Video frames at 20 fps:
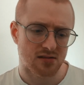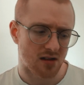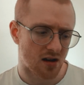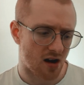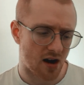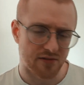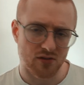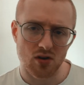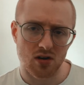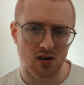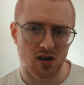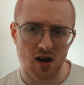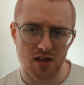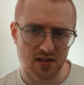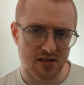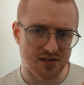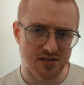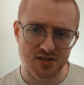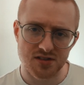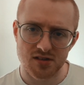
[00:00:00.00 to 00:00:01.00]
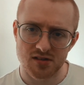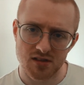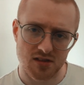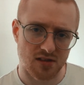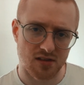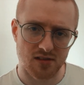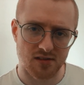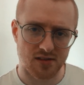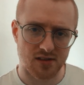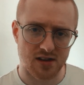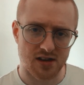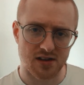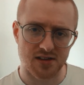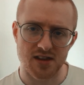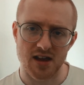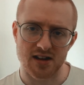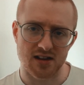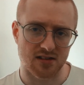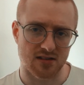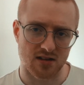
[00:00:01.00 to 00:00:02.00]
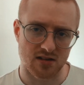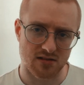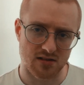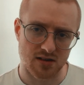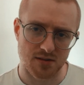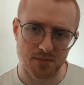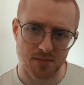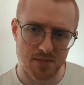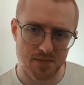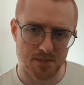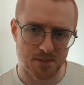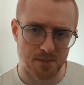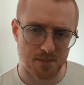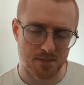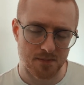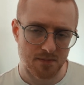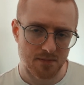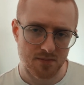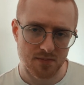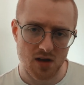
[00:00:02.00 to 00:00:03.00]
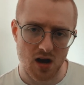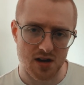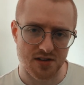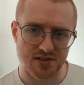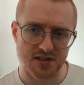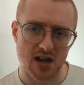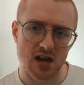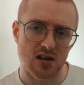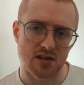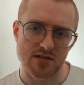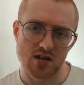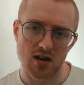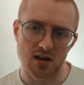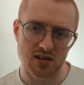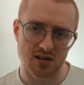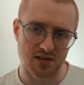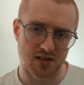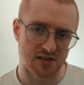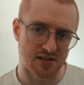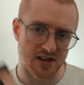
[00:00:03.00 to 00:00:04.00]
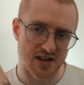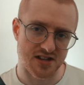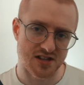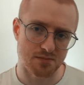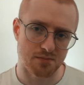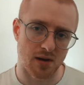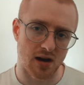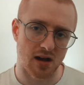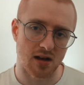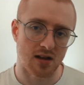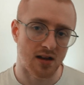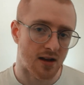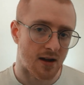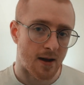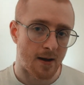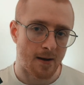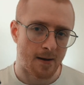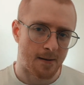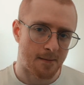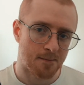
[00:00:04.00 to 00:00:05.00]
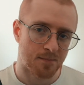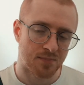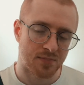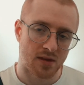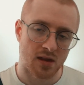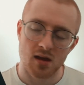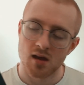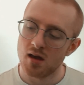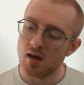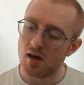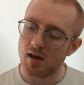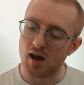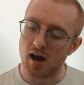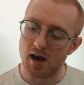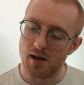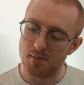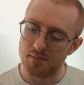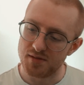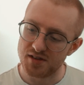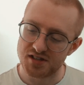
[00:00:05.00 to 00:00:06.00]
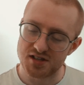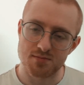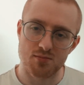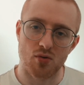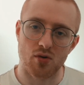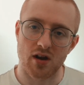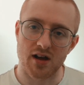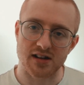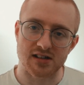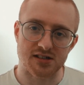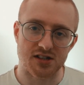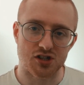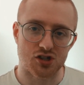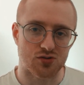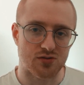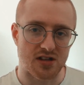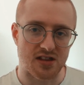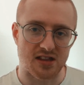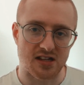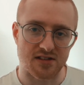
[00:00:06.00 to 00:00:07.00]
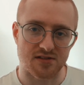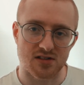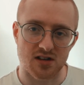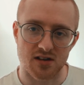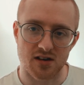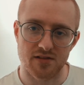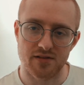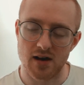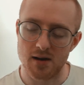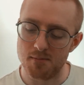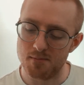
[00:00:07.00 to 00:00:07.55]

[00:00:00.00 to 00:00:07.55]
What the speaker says: I've got others in a second that I'd say are darker than this, but this is more like kind of street thieves, kind of